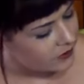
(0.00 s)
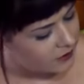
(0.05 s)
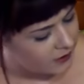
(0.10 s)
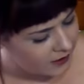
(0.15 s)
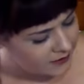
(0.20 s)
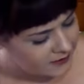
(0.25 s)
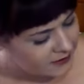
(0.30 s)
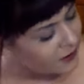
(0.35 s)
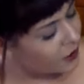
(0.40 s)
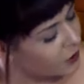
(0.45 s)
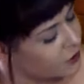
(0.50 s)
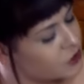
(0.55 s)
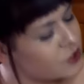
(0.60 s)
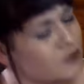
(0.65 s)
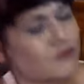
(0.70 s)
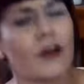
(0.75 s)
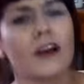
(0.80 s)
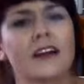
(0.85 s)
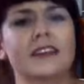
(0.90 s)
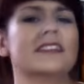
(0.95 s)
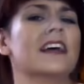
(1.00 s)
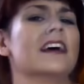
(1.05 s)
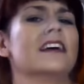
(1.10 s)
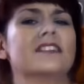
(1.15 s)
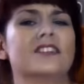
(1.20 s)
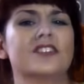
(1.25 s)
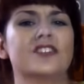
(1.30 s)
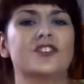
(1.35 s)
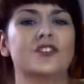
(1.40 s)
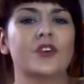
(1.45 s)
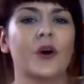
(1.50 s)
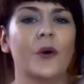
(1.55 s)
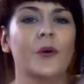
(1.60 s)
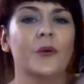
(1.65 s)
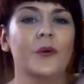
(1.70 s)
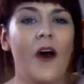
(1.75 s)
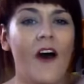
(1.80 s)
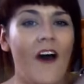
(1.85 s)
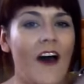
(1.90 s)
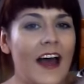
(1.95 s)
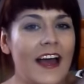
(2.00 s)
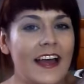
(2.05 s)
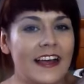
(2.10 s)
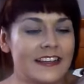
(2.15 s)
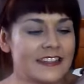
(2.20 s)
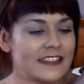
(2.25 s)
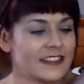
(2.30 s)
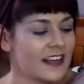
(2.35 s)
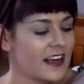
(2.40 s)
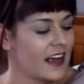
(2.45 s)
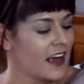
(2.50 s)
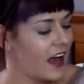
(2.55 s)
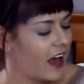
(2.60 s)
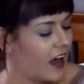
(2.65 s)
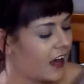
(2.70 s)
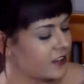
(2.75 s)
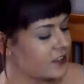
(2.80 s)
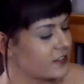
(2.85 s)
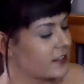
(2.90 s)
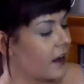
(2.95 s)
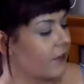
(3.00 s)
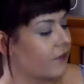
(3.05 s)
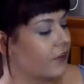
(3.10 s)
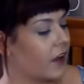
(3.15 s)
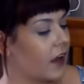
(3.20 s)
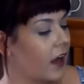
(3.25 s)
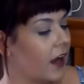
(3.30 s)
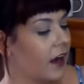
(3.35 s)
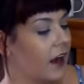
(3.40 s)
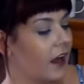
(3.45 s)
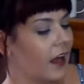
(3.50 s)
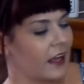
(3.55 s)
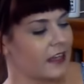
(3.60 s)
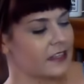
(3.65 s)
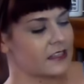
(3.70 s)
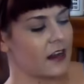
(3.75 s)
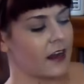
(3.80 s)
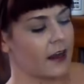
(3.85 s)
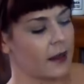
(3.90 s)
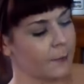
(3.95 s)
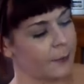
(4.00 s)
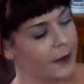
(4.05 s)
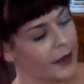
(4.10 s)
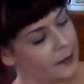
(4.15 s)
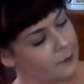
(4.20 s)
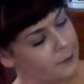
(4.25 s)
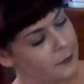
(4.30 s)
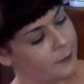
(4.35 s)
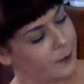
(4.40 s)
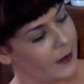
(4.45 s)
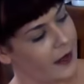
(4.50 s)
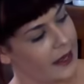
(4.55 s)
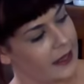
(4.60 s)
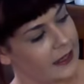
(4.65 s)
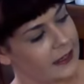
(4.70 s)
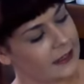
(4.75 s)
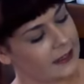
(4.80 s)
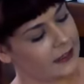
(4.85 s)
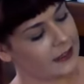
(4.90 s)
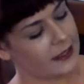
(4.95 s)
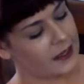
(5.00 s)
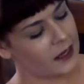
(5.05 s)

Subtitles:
I don't know, just rucksacks are so nice. I just love the colour. It's like baby pink.